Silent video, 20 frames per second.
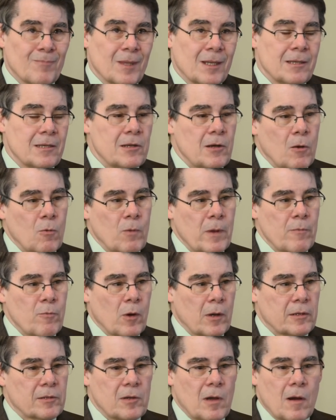You know, we
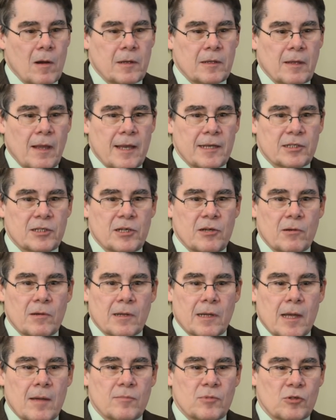worked hard last year to
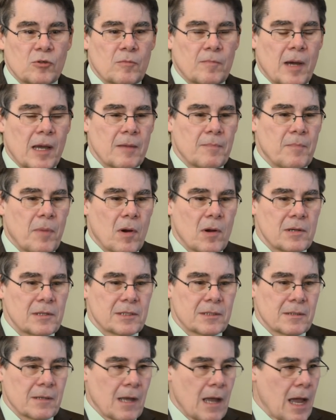come to a
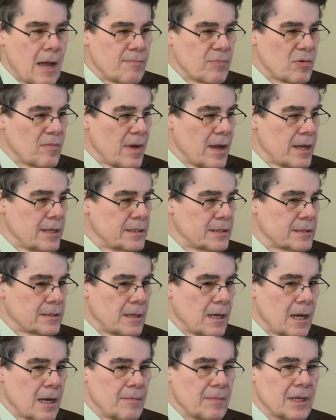bipartisan compromise
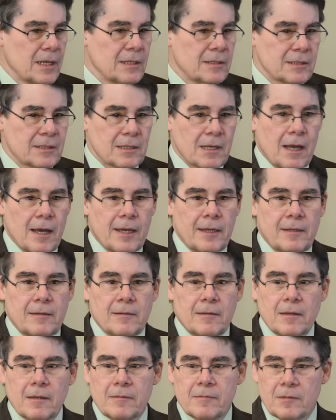inside
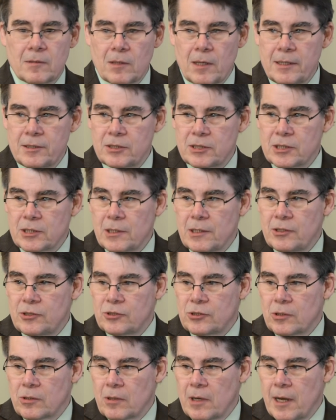of the
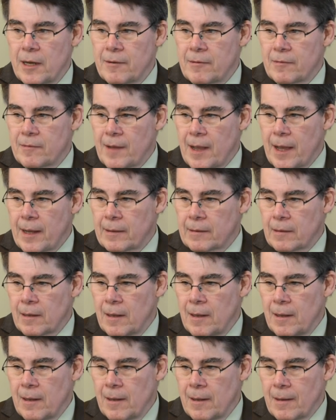legislature, and that
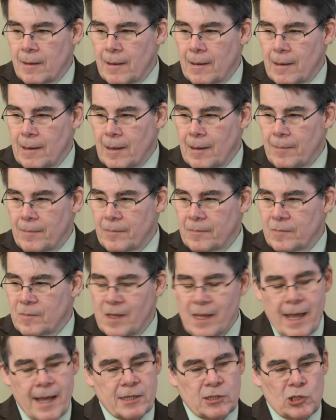
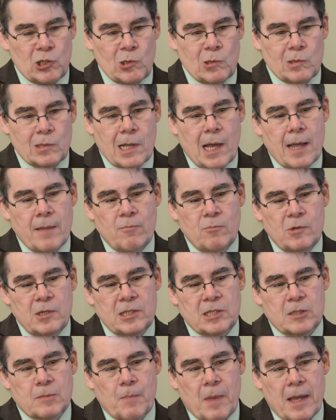the extra time we
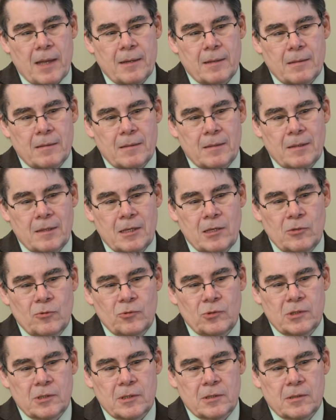spent
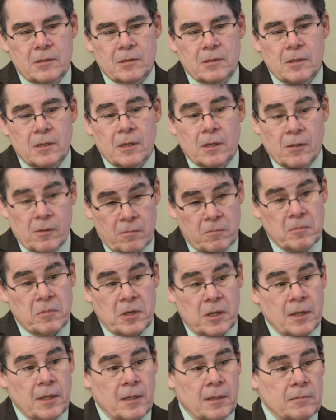yielded a
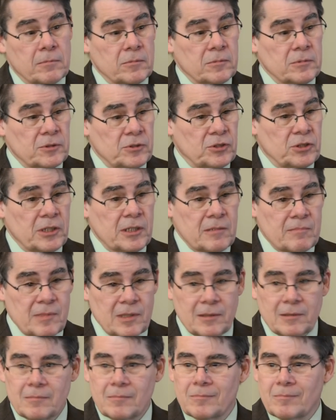
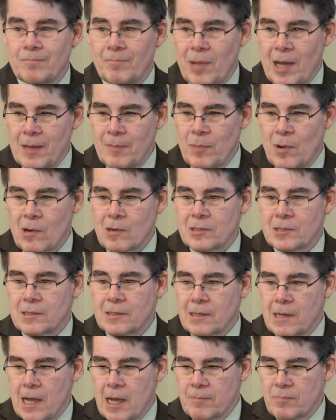legitimate
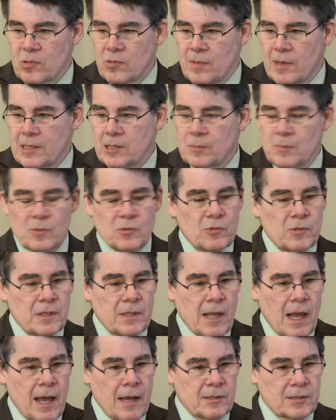bipartisan compromise between
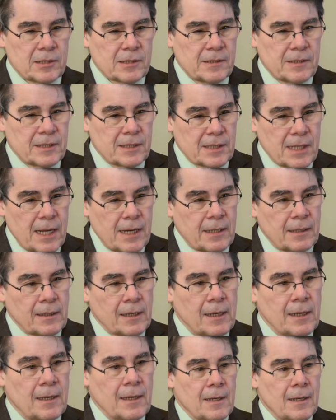the House and the Senate.
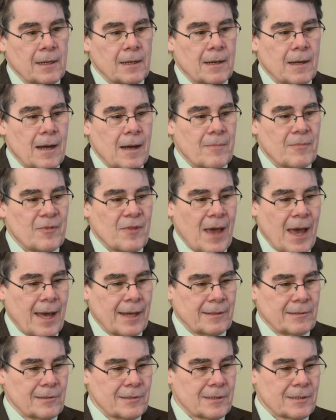
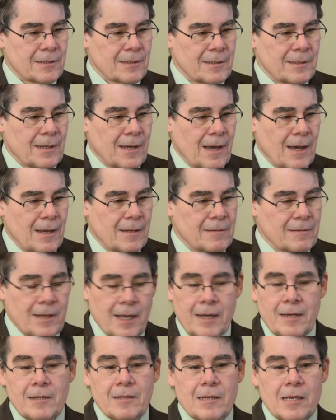
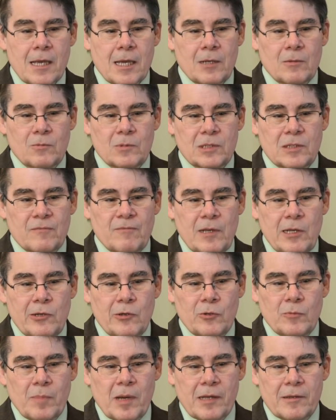That in the end was
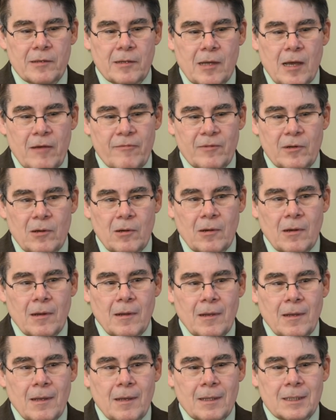vetoed by the governor,
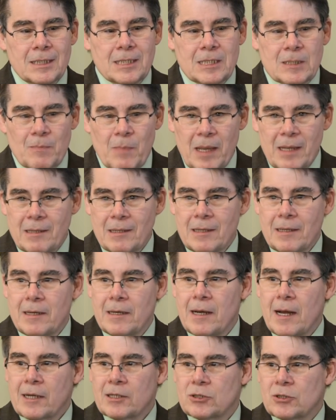spending
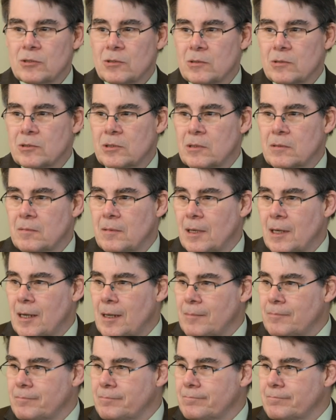an extra
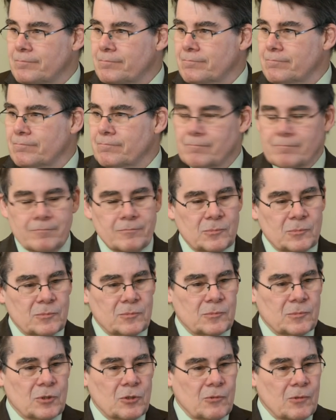
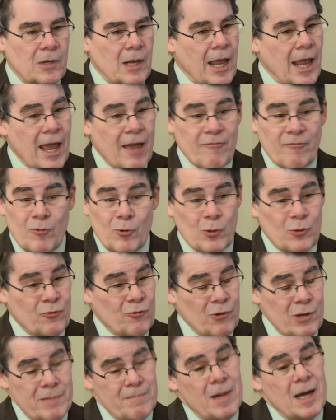2.5 or
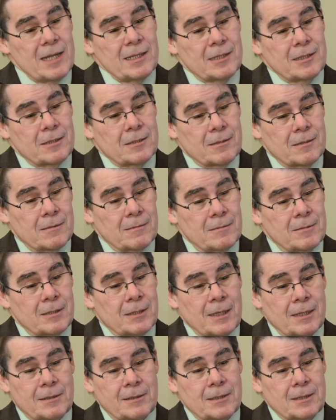3 months to
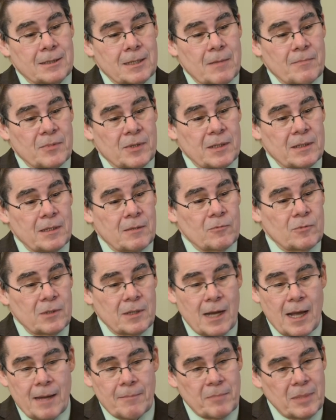get to something that would
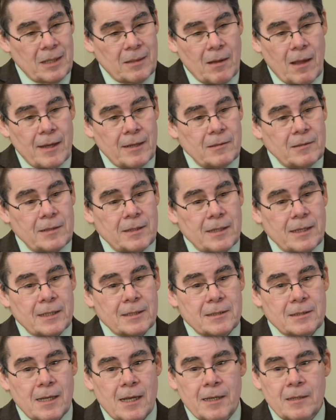not be likely to
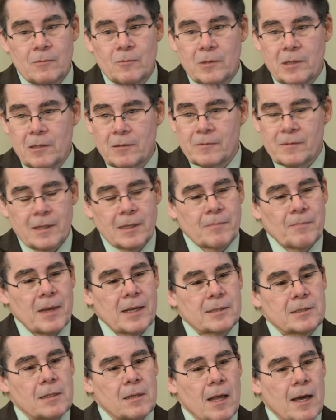get signed, we don't think
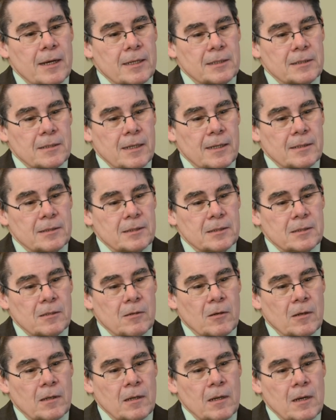makes a lot of sense.
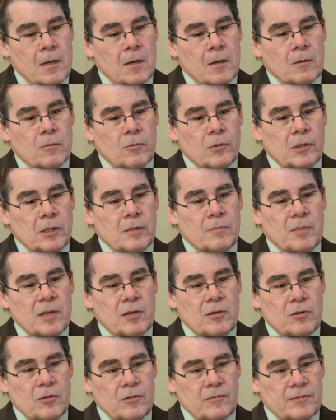So it really
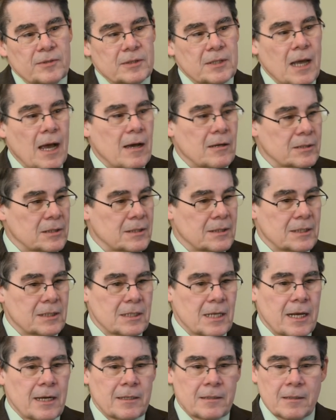behooves the House and
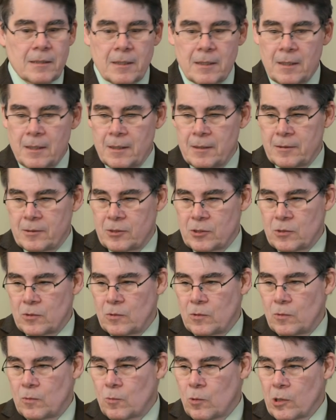Senate
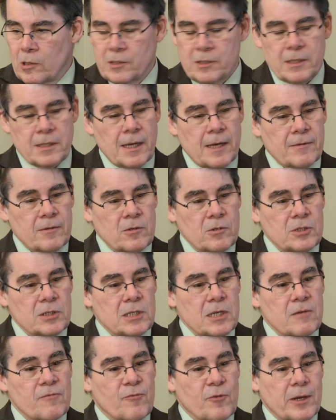to work together,
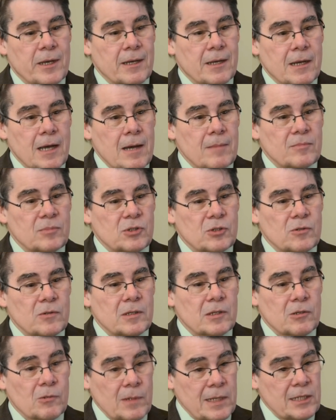see if we can come to
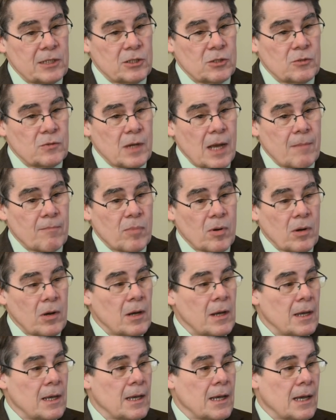an agreed to number
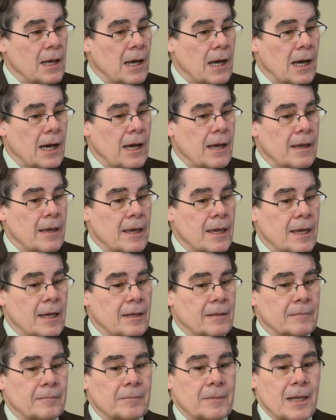
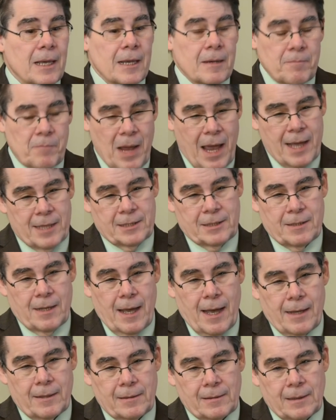and pass
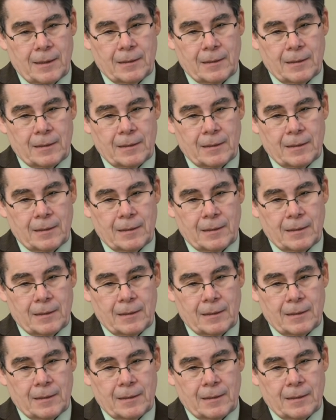that.